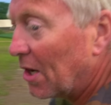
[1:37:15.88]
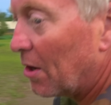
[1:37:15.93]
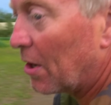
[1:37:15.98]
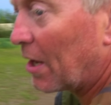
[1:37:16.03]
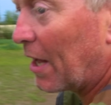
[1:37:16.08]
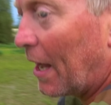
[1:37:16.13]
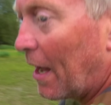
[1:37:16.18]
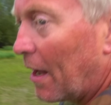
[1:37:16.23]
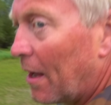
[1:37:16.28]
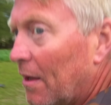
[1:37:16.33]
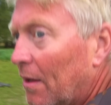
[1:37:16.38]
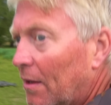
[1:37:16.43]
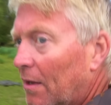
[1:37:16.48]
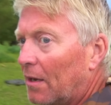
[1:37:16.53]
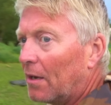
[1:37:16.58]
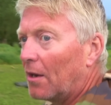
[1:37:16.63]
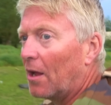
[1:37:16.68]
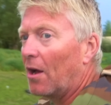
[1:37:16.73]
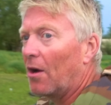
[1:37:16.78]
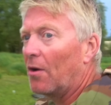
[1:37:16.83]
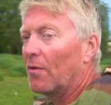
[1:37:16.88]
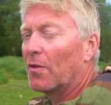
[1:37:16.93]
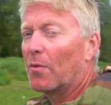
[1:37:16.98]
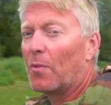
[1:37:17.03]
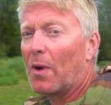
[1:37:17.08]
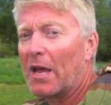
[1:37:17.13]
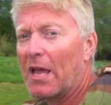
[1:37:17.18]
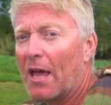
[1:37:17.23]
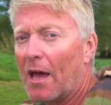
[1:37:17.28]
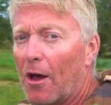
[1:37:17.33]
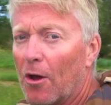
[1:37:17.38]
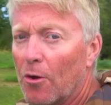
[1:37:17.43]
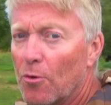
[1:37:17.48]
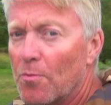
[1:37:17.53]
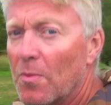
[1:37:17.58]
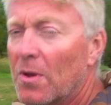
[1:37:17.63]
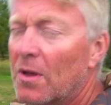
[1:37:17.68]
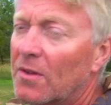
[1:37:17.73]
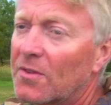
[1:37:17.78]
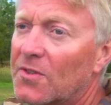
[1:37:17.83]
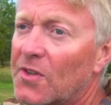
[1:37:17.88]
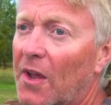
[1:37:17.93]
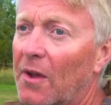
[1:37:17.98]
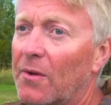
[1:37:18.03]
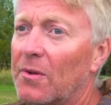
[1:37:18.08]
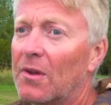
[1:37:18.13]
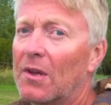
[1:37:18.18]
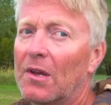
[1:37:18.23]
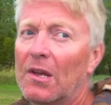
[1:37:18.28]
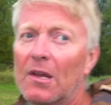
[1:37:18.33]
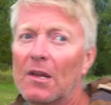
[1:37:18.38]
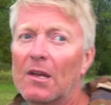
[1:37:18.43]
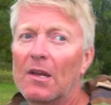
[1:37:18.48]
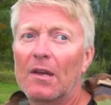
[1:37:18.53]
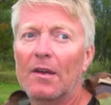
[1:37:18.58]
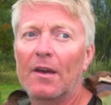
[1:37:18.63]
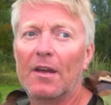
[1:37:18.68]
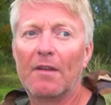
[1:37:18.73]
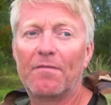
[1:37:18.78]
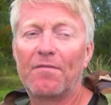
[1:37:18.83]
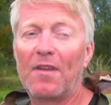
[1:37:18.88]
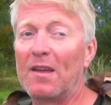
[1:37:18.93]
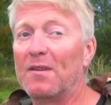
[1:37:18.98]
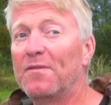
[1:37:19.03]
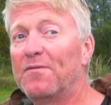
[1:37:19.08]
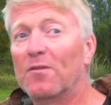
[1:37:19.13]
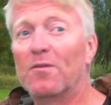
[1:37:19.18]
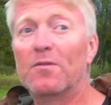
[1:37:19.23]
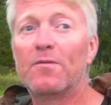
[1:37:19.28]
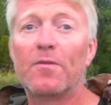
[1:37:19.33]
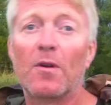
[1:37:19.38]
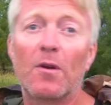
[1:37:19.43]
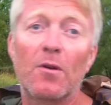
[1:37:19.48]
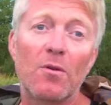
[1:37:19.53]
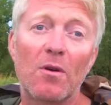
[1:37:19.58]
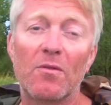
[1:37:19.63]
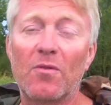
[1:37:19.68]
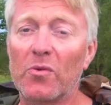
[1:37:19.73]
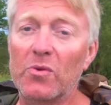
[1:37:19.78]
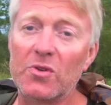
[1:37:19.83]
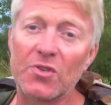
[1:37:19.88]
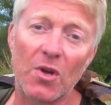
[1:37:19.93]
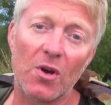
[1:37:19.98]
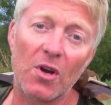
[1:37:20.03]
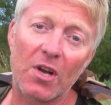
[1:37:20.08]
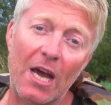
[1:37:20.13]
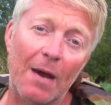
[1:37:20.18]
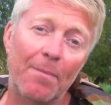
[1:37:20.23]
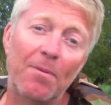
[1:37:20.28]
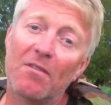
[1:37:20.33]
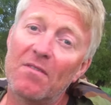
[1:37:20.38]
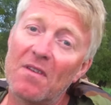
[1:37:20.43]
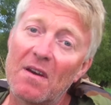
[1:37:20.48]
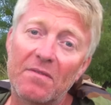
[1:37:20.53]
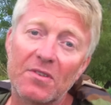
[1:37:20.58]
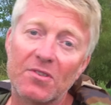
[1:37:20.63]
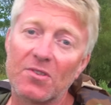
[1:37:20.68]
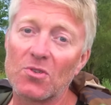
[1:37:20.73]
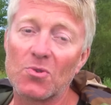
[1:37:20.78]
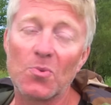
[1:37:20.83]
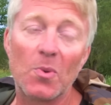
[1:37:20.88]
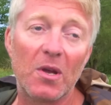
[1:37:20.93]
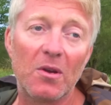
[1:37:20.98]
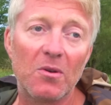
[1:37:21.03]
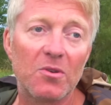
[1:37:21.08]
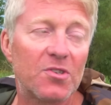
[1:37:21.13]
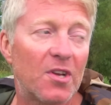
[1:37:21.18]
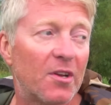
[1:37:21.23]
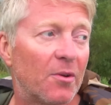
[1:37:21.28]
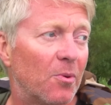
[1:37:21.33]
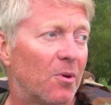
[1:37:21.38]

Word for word: to look at like on the way home. So and if they fall through, I've always got a couple of others as well. So. I